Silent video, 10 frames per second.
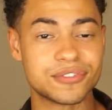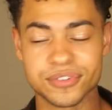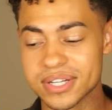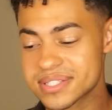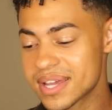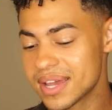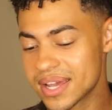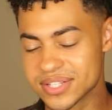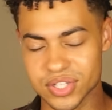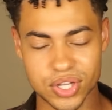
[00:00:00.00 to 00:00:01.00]
front
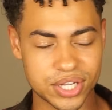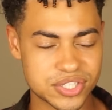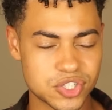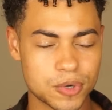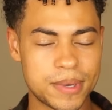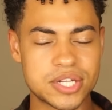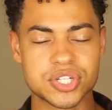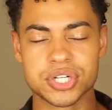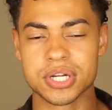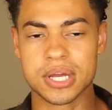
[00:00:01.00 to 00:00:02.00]
as long as no
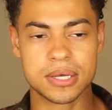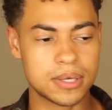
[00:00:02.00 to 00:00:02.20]
major